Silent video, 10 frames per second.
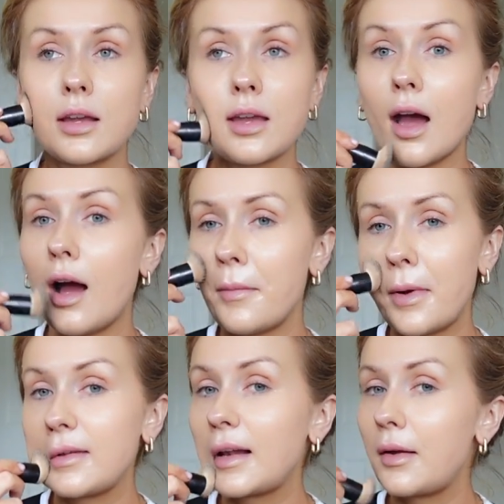yeah,
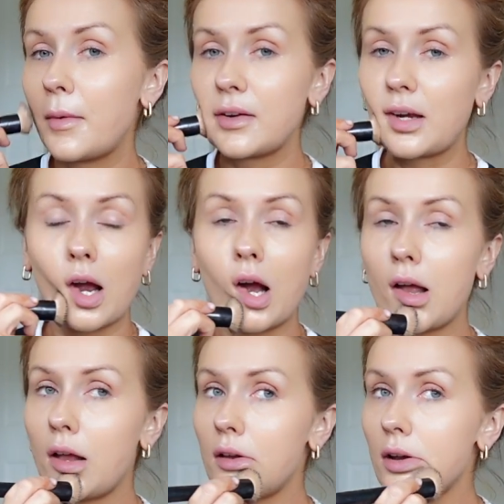basically we had to go,
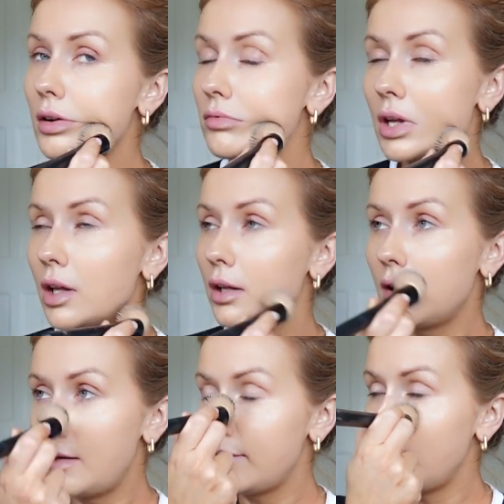it
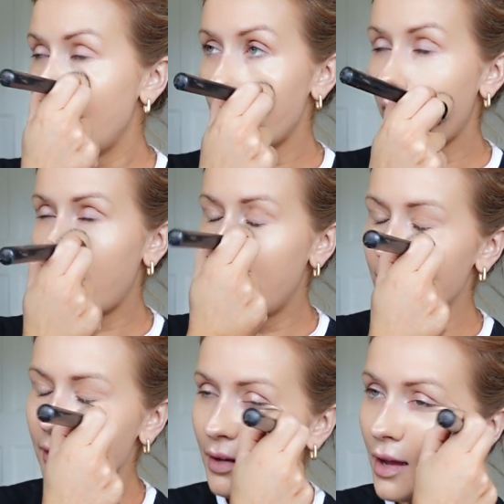needs new everything.
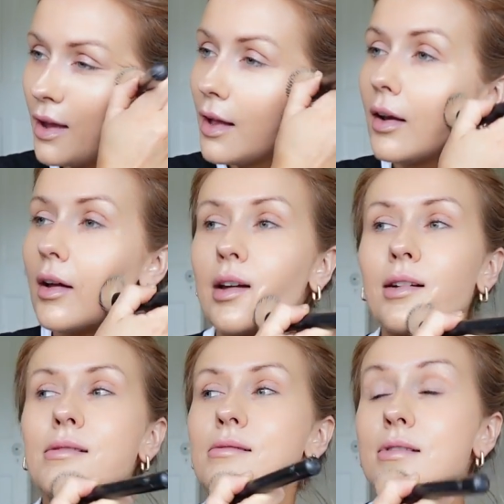Like,
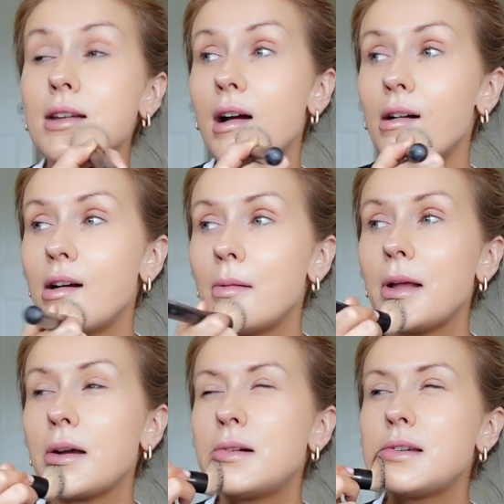yeah, I'm
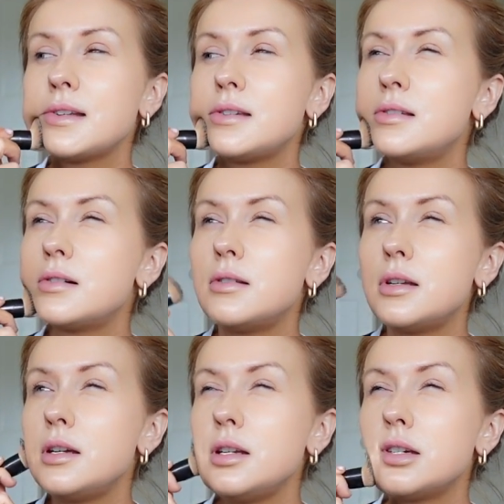like, what does it not
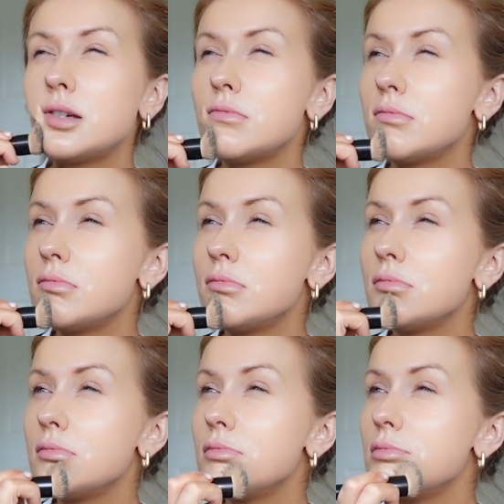need?
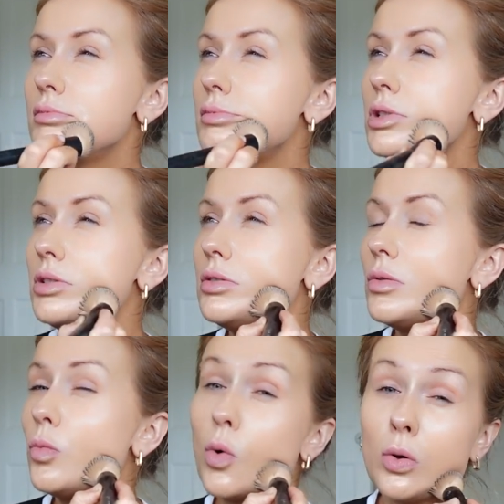New
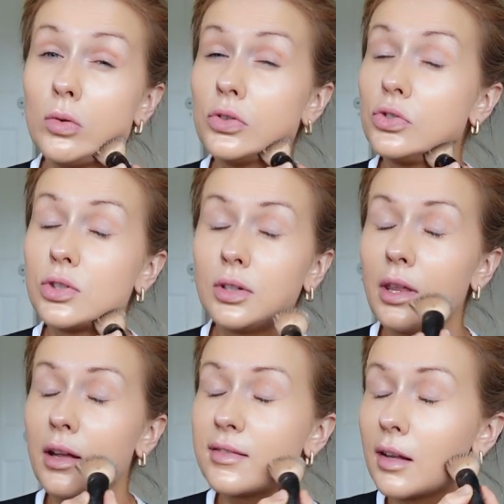walls, and
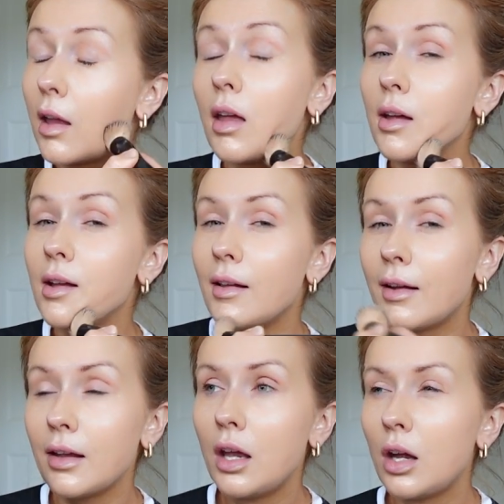that's it.
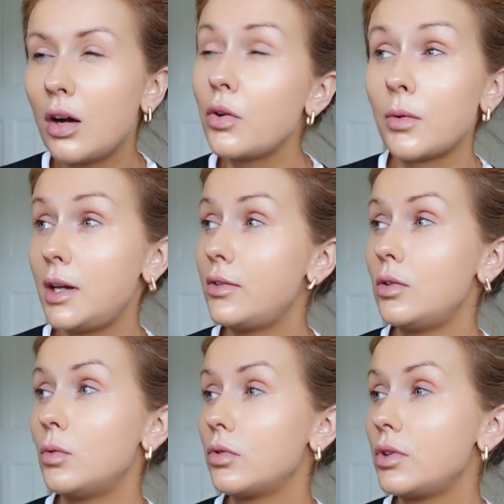Like, oh no, it needs
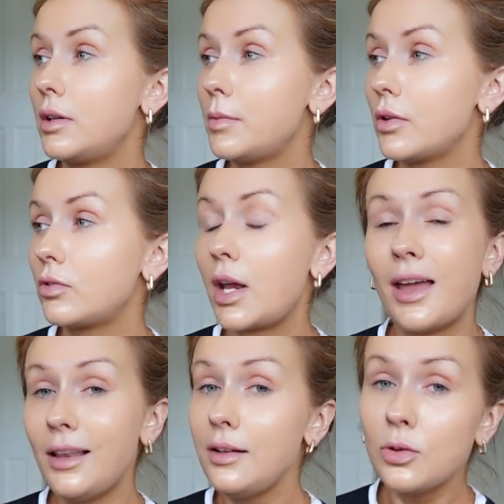new walls, it needs plastering.
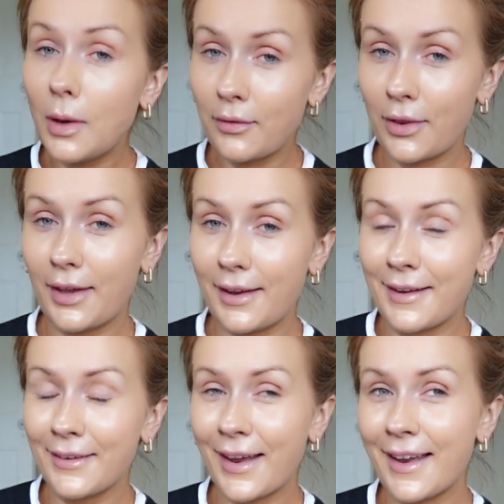It needs new everything,
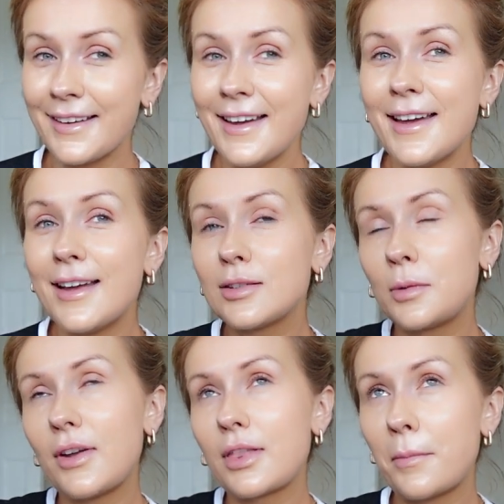okay. So
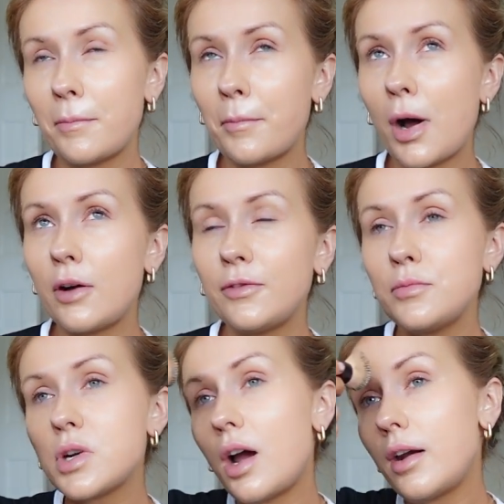we've had the bathroom
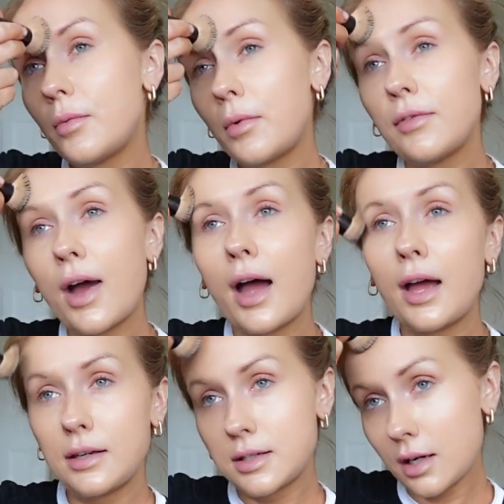done, we've
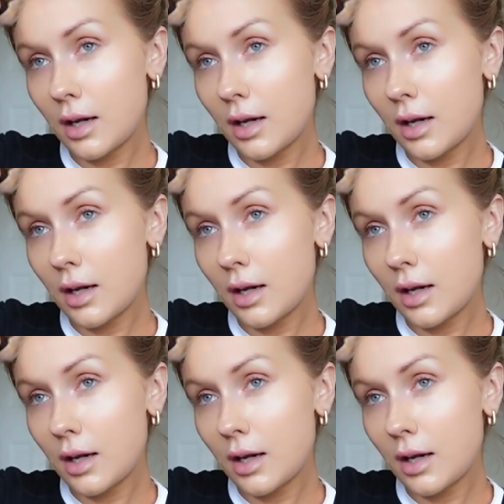had